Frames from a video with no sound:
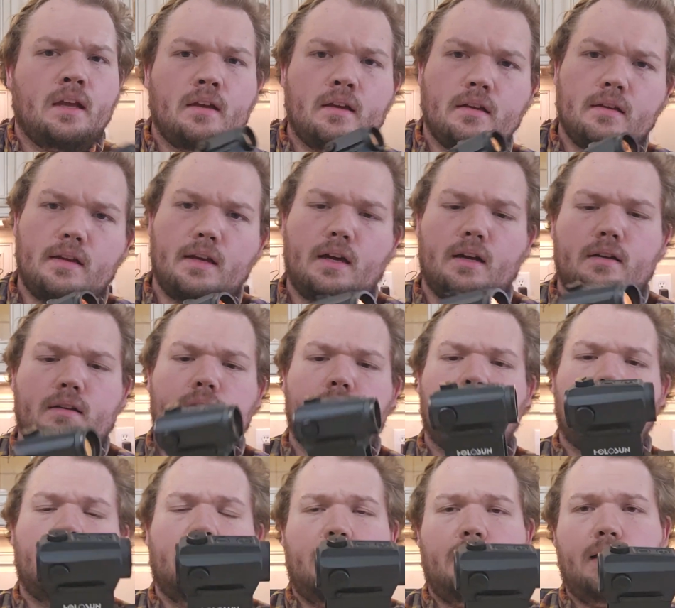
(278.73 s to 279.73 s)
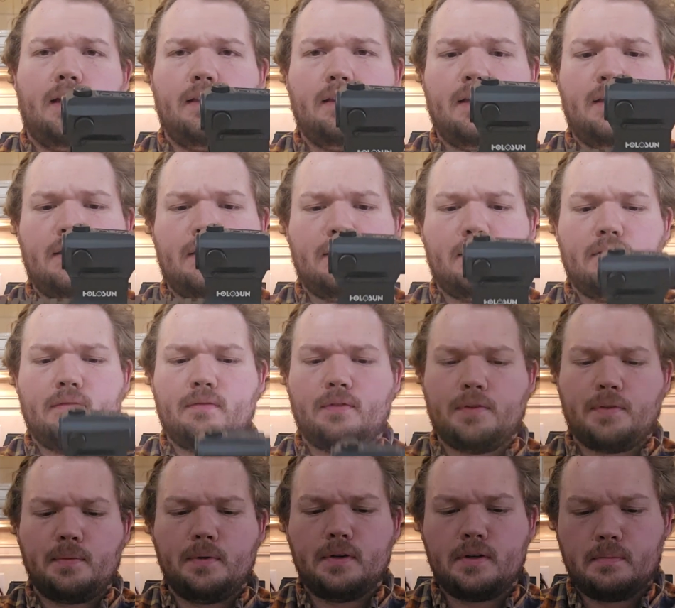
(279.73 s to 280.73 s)
Yeah, I like it. For
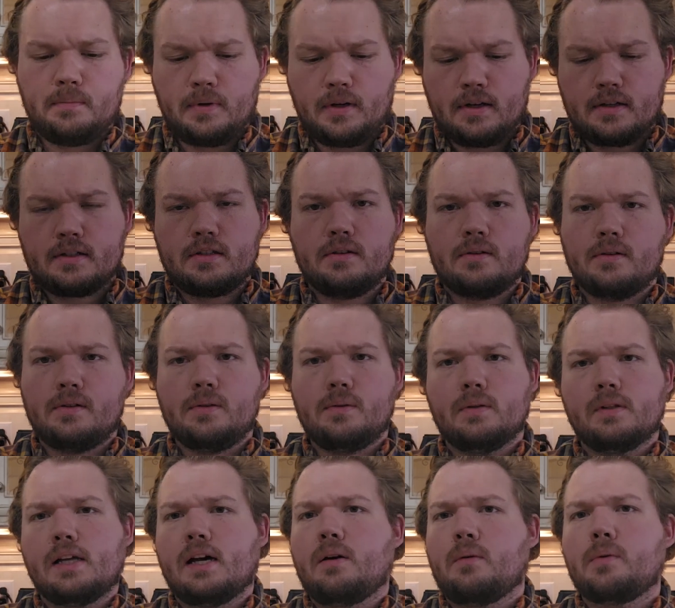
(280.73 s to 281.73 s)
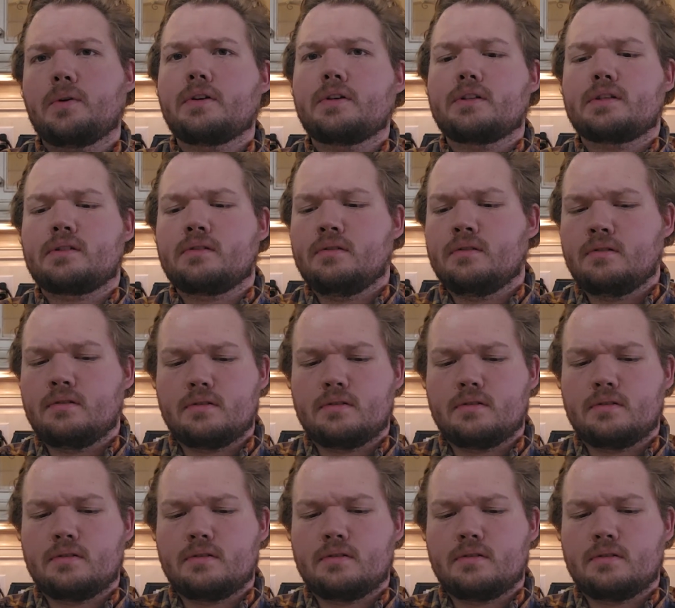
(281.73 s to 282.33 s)
300 bucks, you could do a lot worse.